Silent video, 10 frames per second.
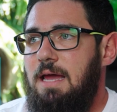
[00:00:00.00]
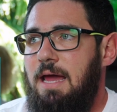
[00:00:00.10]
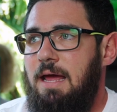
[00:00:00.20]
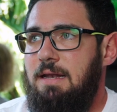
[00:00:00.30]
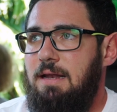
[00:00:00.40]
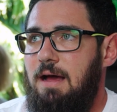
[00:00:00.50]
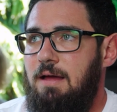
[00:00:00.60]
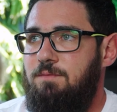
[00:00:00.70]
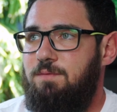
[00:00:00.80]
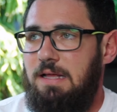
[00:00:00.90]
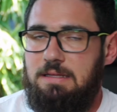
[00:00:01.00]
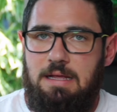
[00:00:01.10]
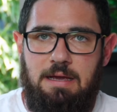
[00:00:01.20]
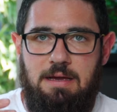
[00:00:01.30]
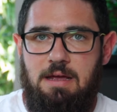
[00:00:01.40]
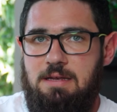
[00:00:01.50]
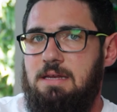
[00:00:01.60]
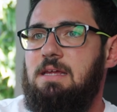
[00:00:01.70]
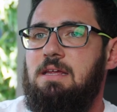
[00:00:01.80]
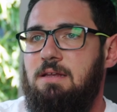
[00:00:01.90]
and I felt like I
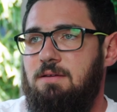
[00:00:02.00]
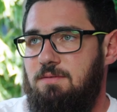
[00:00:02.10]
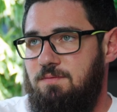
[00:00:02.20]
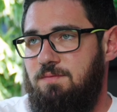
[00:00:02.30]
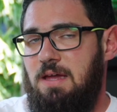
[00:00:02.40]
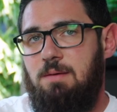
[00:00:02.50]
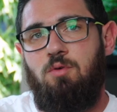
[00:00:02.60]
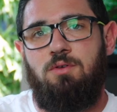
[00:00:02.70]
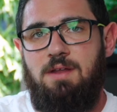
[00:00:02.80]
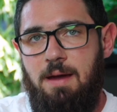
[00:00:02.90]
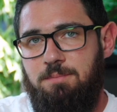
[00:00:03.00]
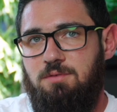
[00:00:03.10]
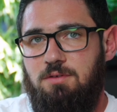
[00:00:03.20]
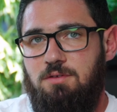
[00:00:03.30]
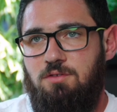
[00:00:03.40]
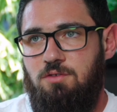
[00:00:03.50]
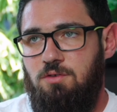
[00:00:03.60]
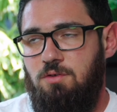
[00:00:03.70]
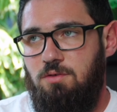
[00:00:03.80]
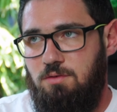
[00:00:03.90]
need way more depth
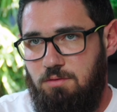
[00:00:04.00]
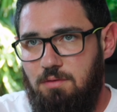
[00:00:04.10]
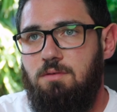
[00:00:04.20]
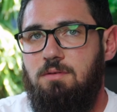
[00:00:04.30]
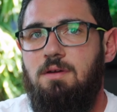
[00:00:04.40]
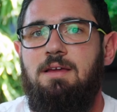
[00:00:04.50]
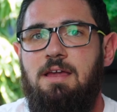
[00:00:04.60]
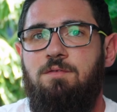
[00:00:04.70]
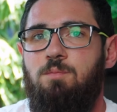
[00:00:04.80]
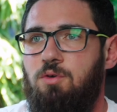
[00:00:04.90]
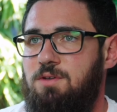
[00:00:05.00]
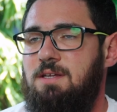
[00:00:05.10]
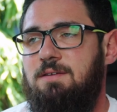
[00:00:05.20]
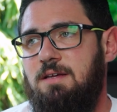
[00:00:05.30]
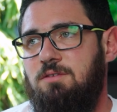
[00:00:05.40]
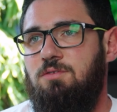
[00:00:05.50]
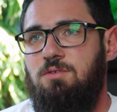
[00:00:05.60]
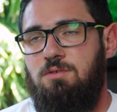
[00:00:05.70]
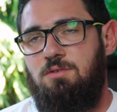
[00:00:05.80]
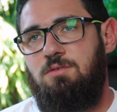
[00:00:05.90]
to give more detail
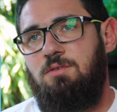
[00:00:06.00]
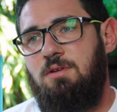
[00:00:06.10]
to the